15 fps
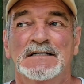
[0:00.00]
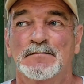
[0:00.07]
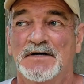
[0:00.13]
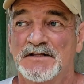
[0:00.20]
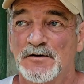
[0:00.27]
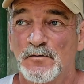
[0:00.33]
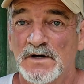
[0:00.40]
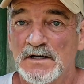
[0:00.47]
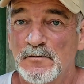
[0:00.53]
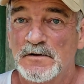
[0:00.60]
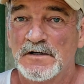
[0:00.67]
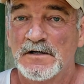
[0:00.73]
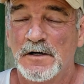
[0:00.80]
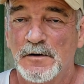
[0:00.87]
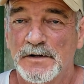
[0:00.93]
But the way
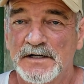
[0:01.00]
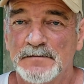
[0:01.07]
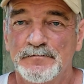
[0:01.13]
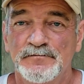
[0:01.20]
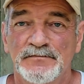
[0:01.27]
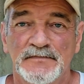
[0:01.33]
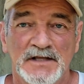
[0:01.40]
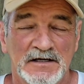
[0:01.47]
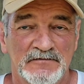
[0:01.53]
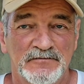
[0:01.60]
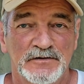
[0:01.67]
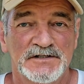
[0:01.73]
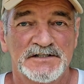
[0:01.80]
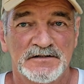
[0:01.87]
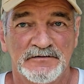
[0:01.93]
we're going,
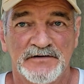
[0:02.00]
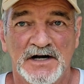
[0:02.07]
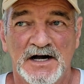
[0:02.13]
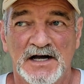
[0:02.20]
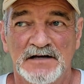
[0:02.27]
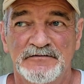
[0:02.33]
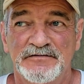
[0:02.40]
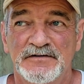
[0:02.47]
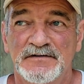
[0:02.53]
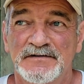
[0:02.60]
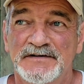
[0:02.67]
if we survive,